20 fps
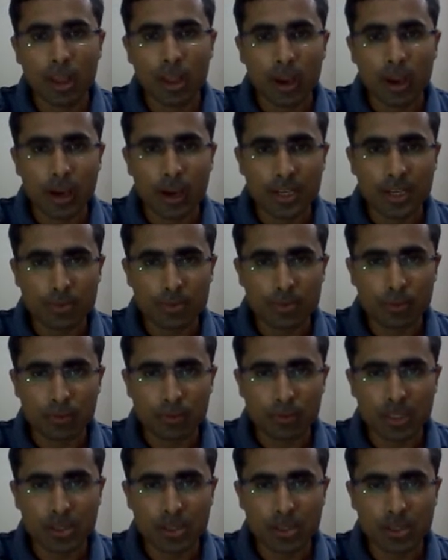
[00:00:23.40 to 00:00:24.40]
It is
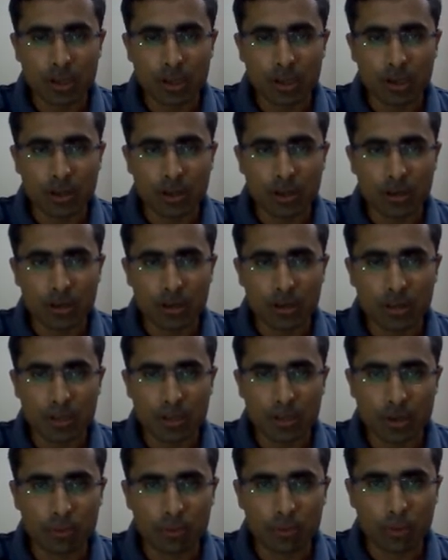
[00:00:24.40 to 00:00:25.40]
from this
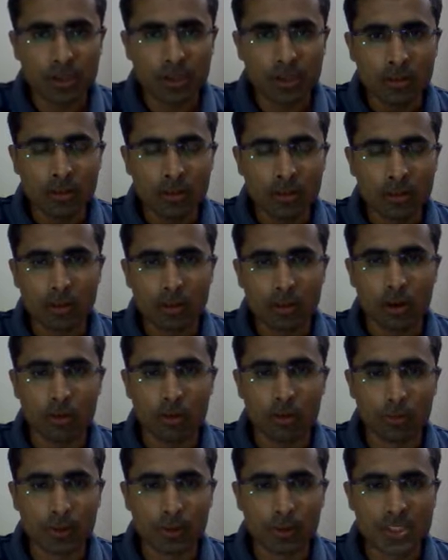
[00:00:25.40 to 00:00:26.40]
Chapter 1
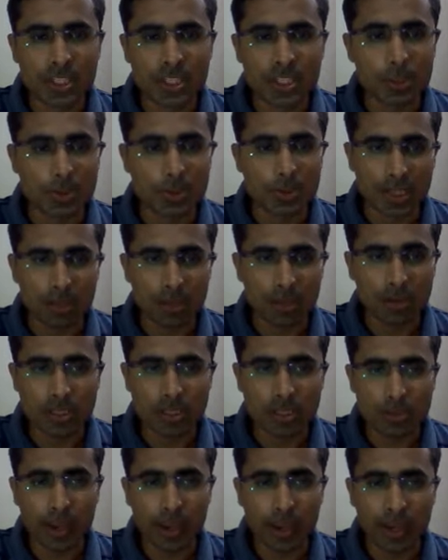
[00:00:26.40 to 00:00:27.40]
of our GTU
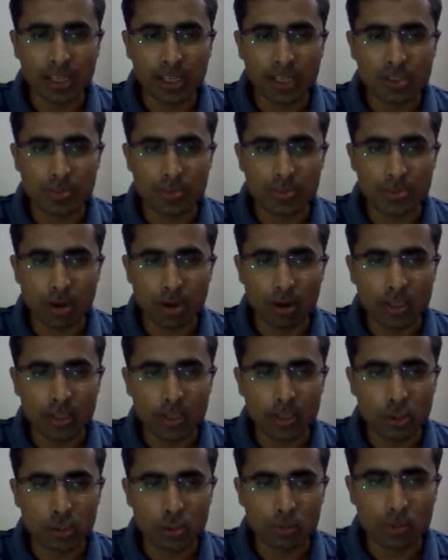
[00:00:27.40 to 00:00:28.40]
syllabus, Mechanics of
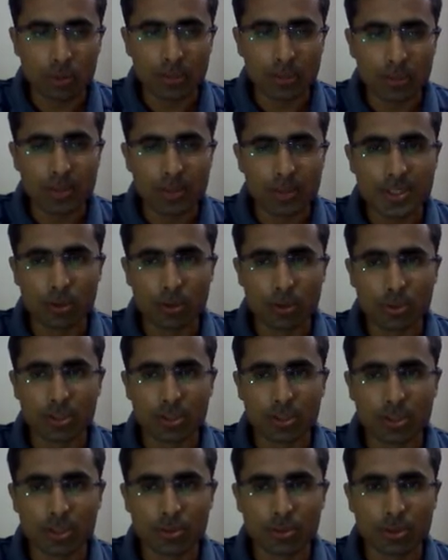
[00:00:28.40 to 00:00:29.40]
Solid
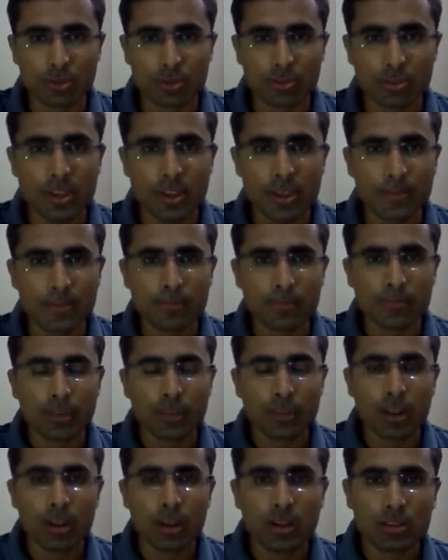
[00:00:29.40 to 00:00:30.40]
213-0003.
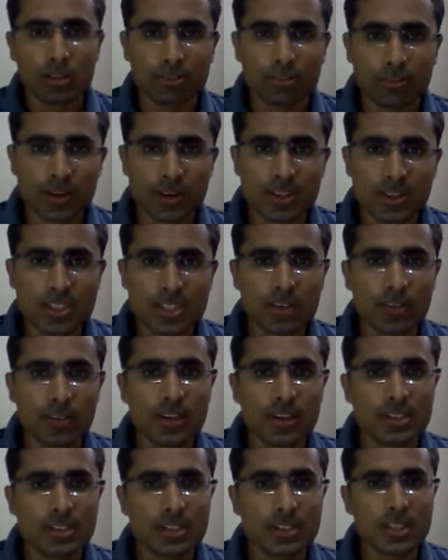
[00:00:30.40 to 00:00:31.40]
The first
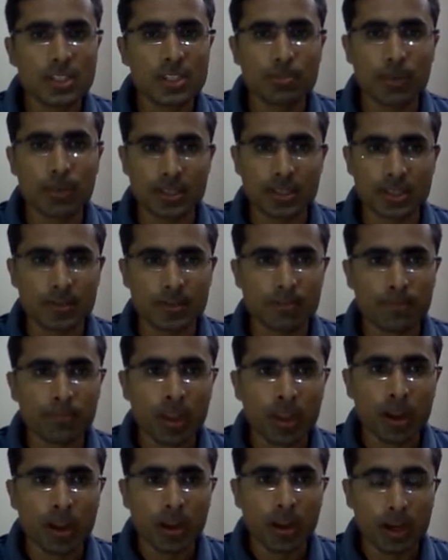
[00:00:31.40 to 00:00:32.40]
definition is space.
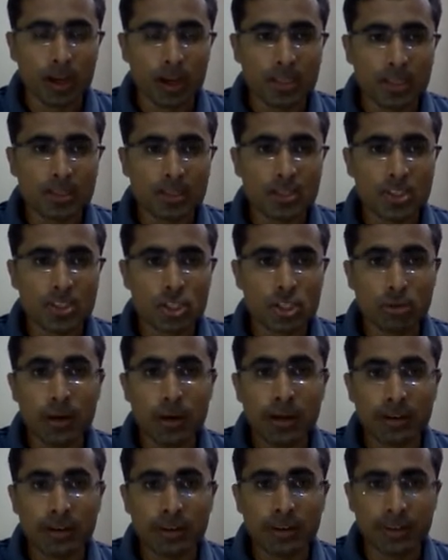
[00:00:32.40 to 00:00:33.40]
It is a
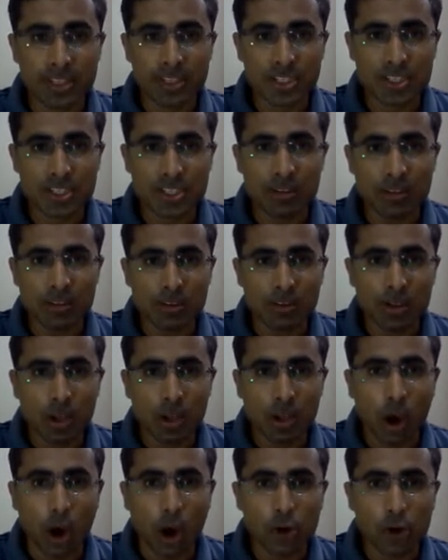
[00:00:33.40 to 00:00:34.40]
geometric region
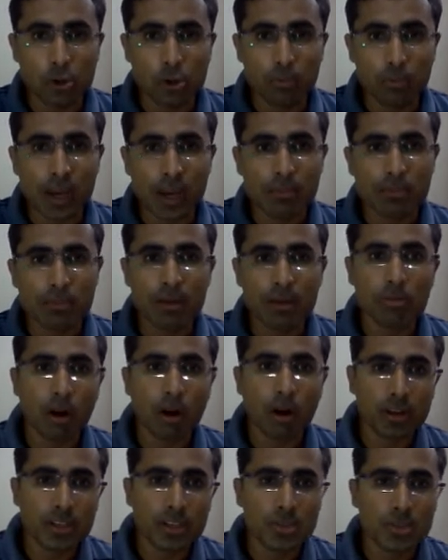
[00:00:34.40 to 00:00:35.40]
occupied by
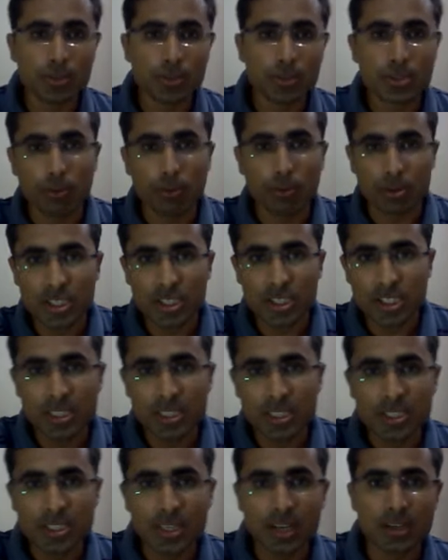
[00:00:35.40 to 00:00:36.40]
bodies whose
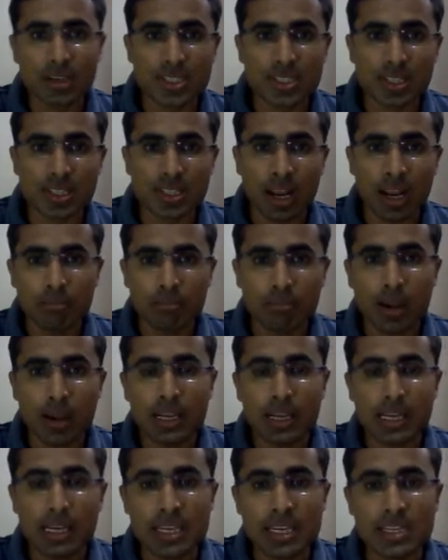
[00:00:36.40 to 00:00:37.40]
positions are described by
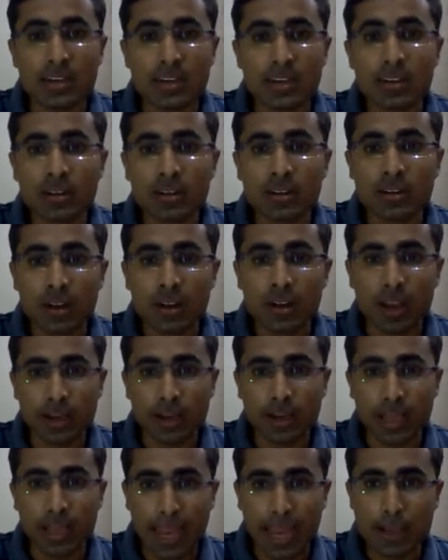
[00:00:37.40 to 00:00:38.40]
linear
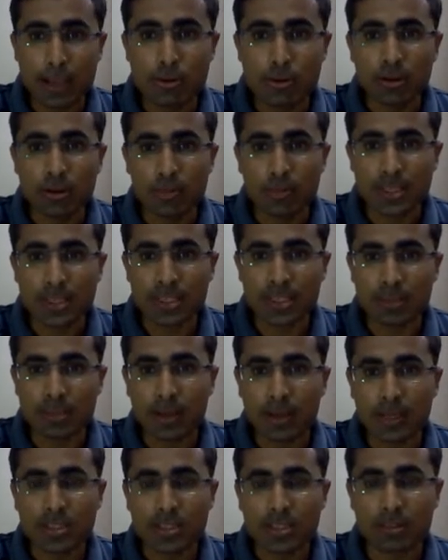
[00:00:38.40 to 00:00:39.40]
and angular
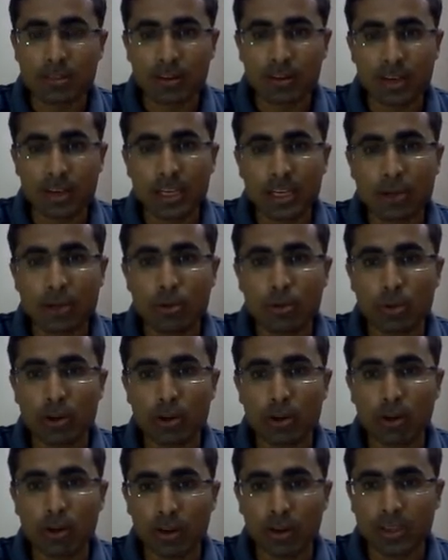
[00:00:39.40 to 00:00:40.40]
measurements relative to a
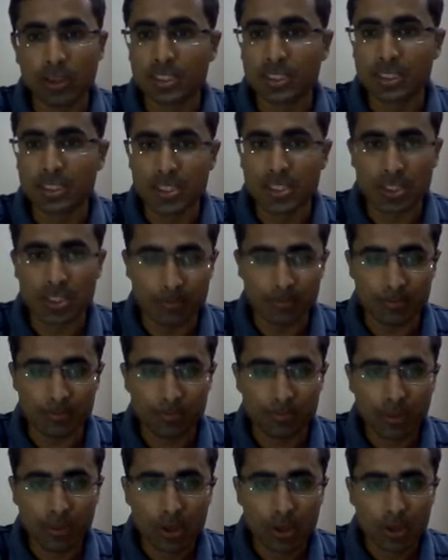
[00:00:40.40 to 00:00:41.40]
coordinate system.
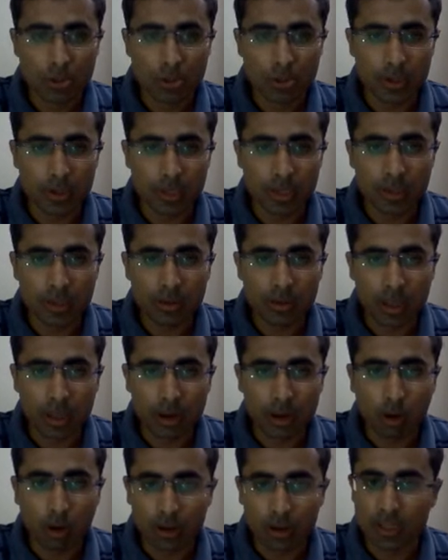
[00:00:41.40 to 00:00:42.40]
So here a
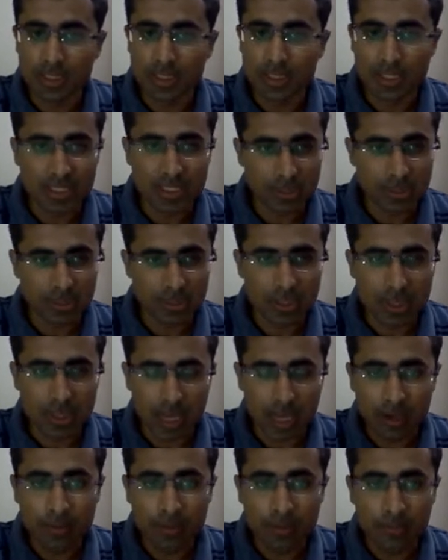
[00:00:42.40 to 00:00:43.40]
coordinate system is
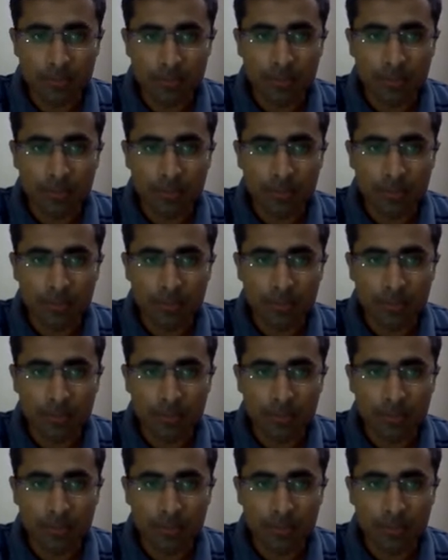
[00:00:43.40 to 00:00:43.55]
there.